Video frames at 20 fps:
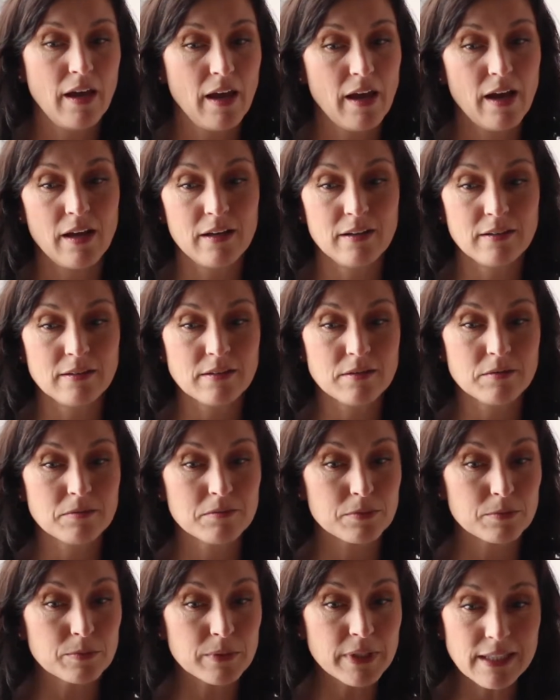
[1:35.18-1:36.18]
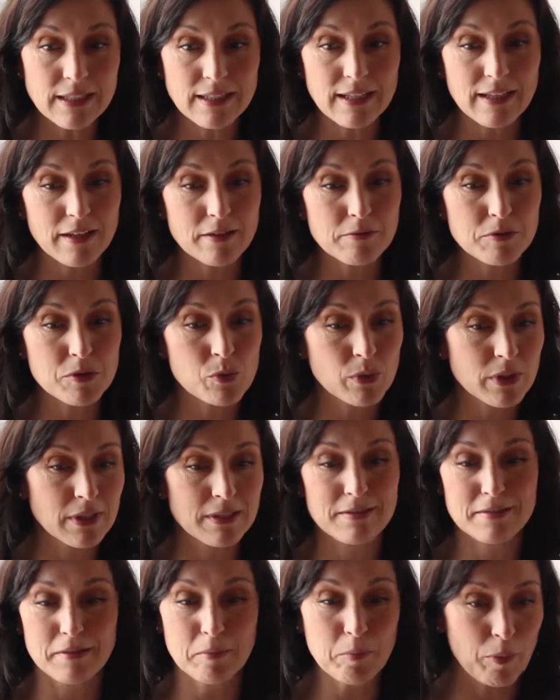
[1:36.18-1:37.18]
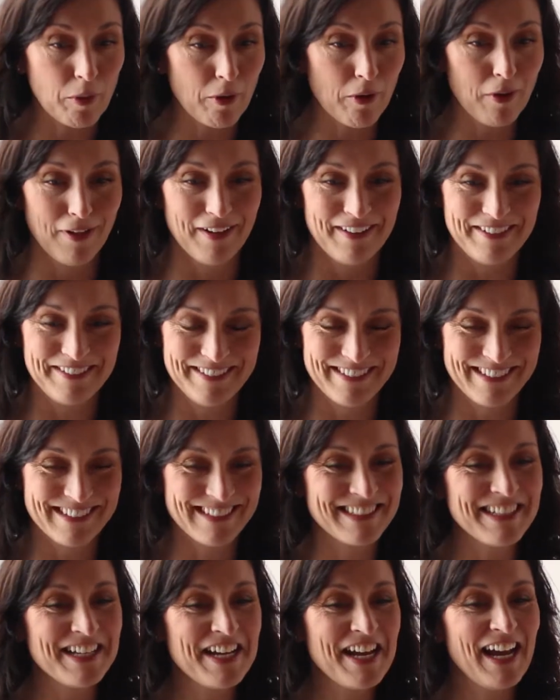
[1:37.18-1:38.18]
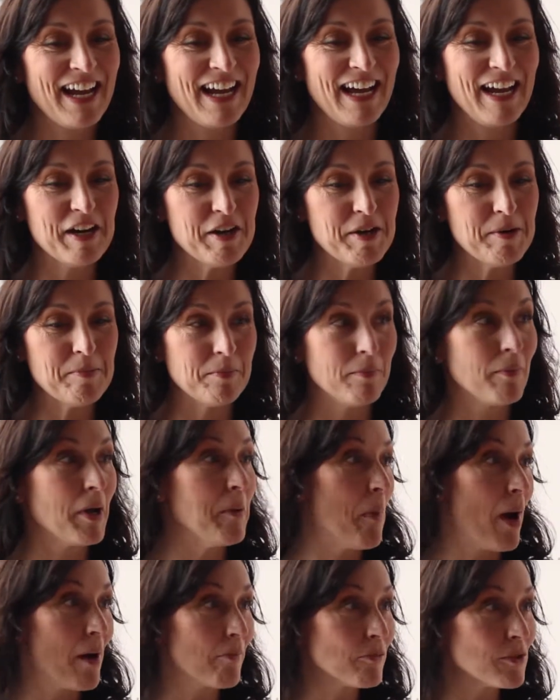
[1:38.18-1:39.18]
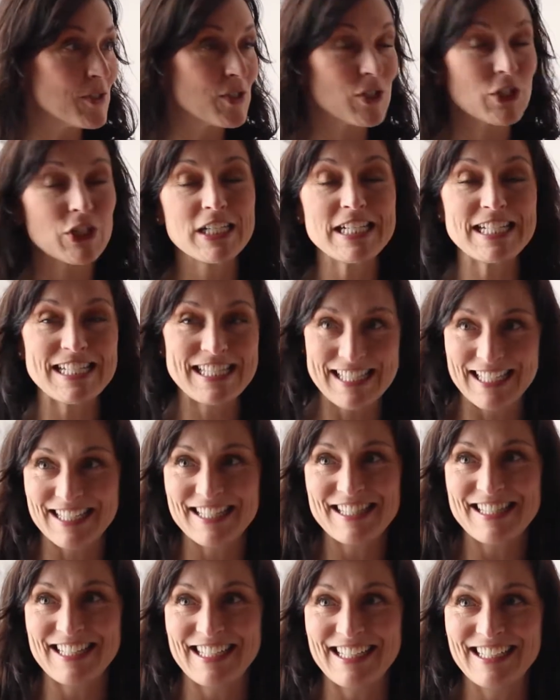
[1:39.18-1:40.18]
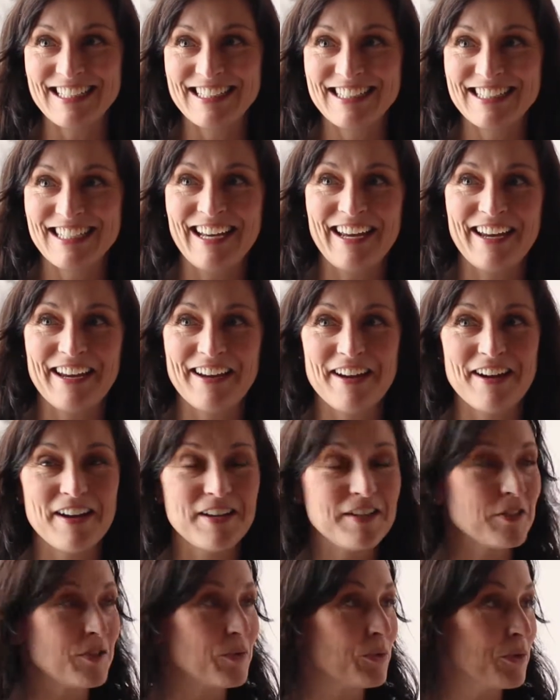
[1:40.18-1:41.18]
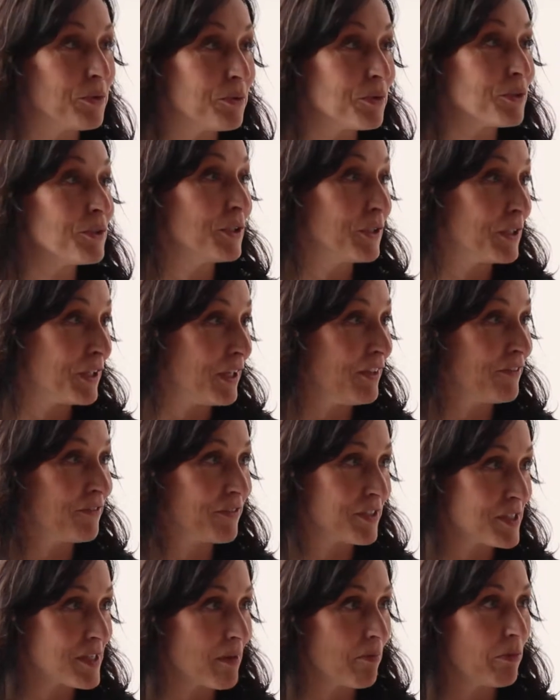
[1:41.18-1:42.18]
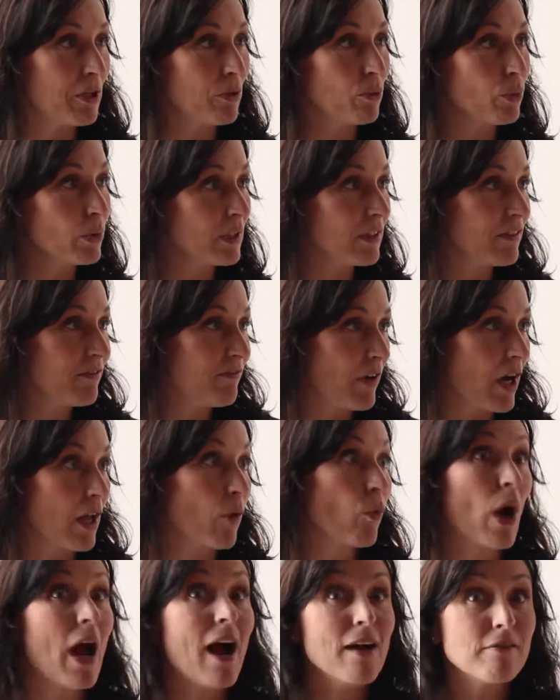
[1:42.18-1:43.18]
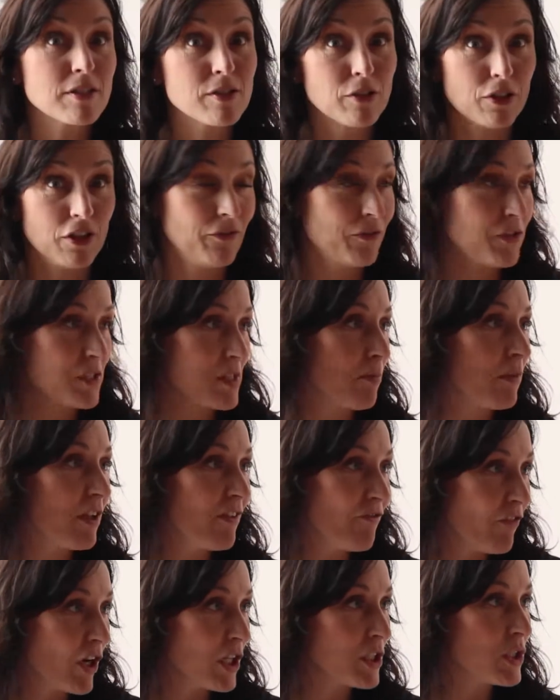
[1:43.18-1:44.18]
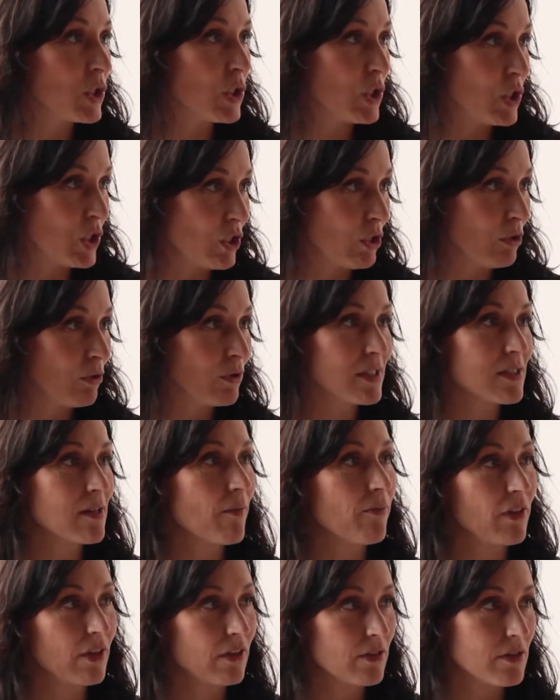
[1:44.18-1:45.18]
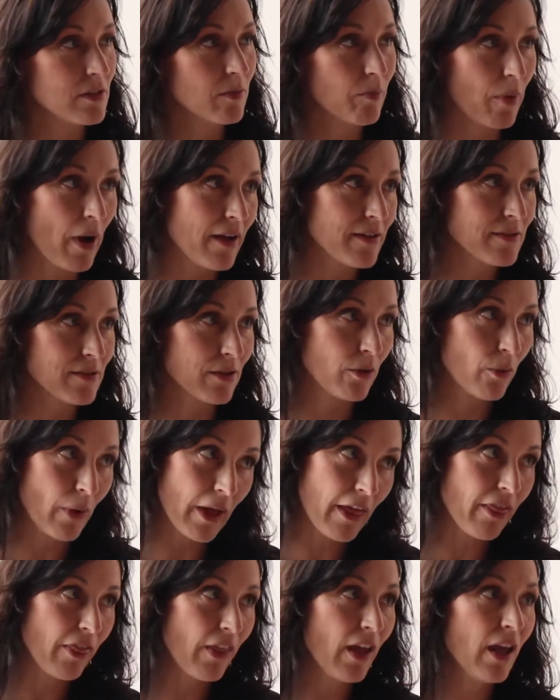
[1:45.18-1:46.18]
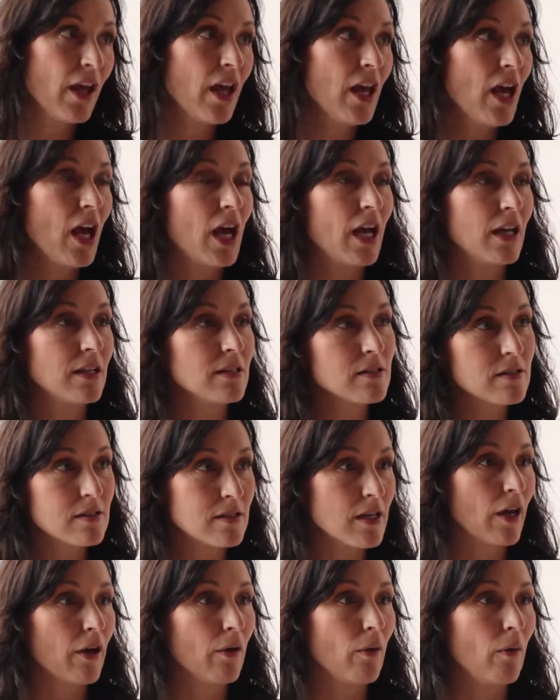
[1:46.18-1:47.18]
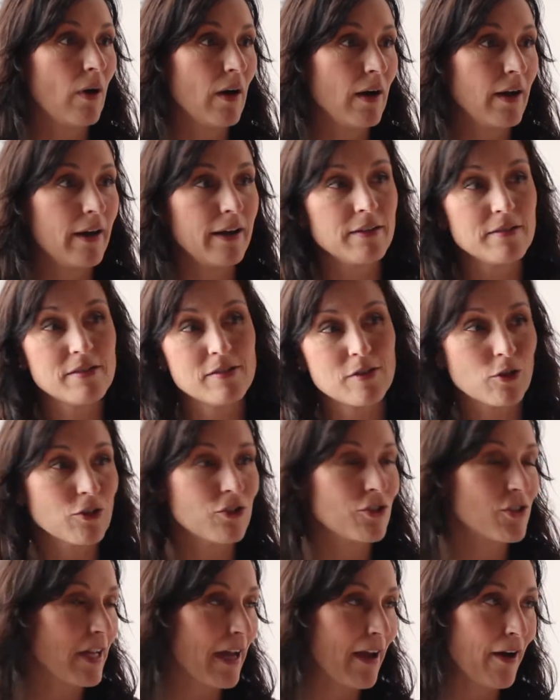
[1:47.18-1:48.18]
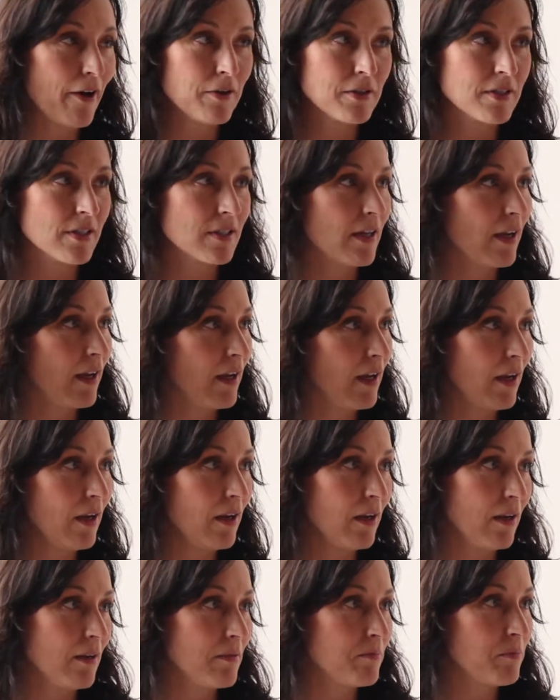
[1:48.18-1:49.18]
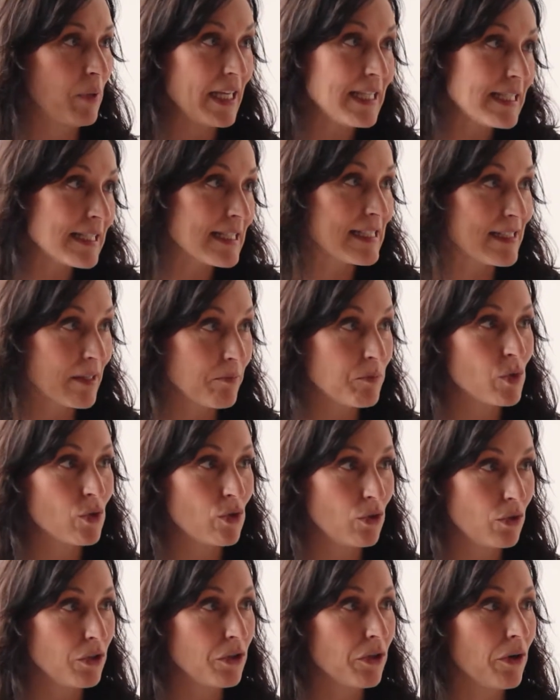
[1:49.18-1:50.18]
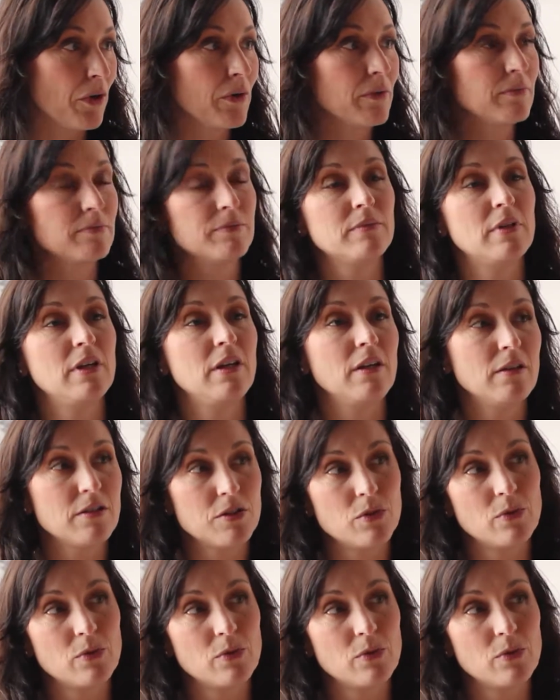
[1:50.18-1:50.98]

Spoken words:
And really, it was really simple. My mom was turning 60 and we were looking for something really fun, or I was looking for something fun to do and something to surprise her with. And so I searched out a paint and sip studio in